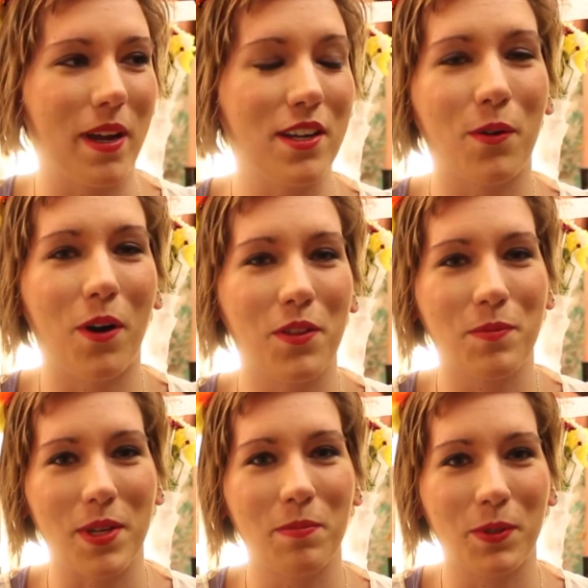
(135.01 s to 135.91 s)
I know all the
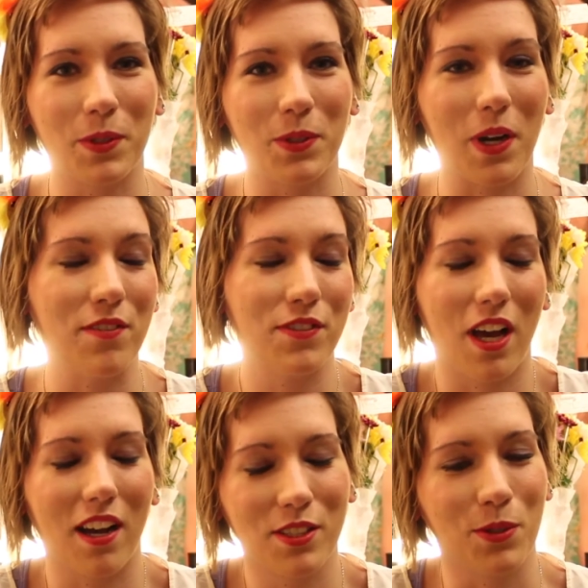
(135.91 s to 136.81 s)
people who I've
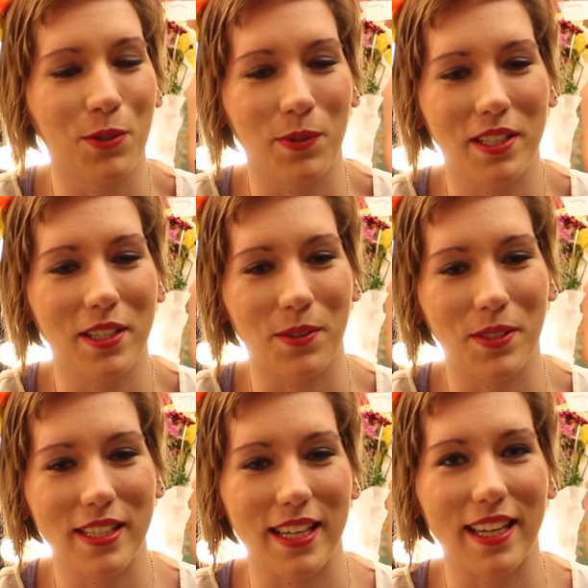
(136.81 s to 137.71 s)
talked to who went to
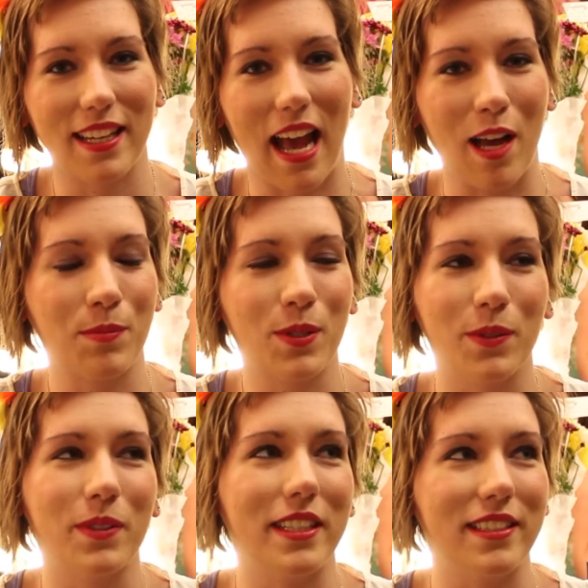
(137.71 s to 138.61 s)
go see it
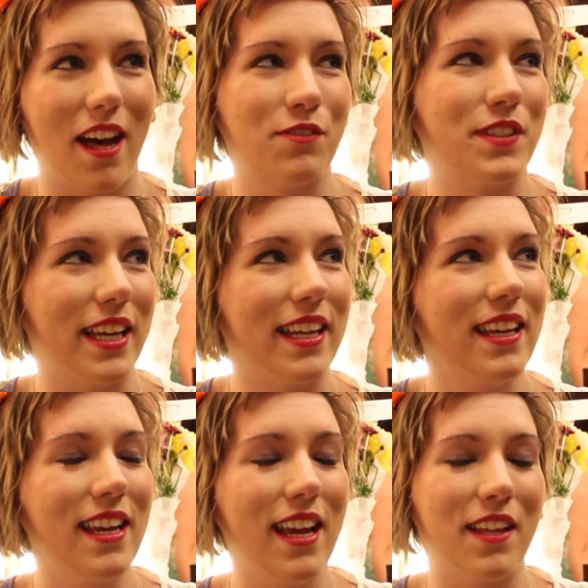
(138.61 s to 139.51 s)
absolutely loved it,
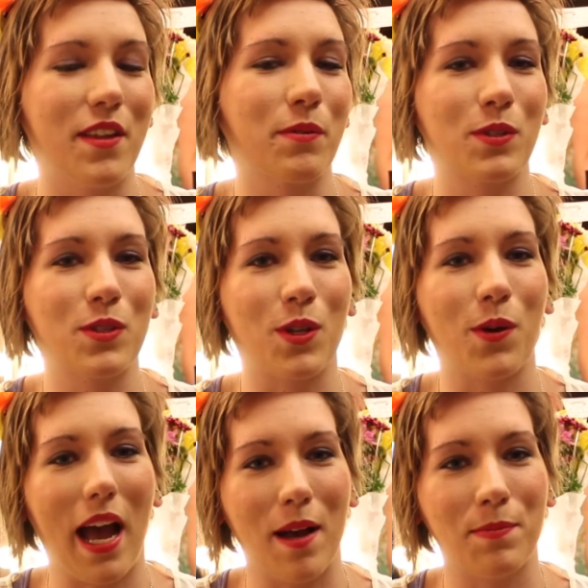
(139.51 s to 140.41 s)
and they were so
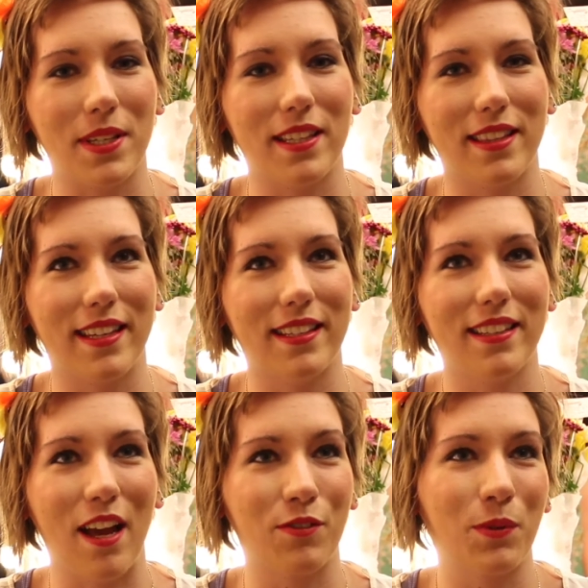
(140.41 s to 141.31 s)
happy that
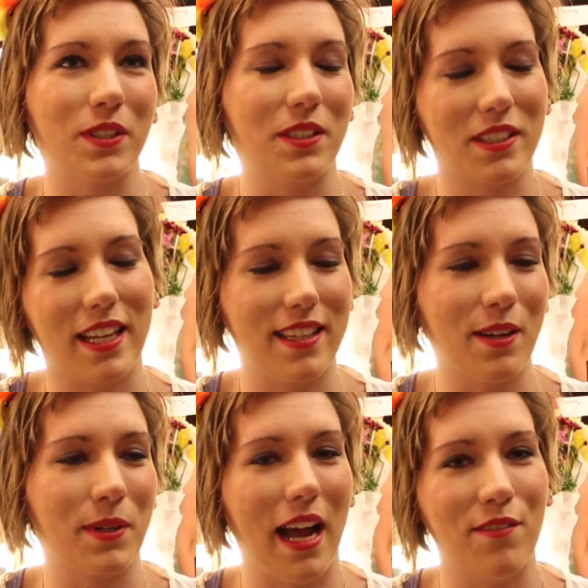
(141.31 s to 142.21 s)
everyone looked like
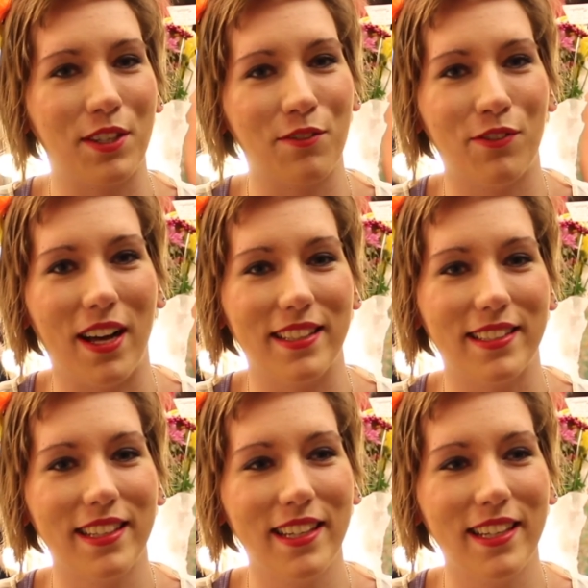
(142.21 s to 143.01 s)
they were having fun.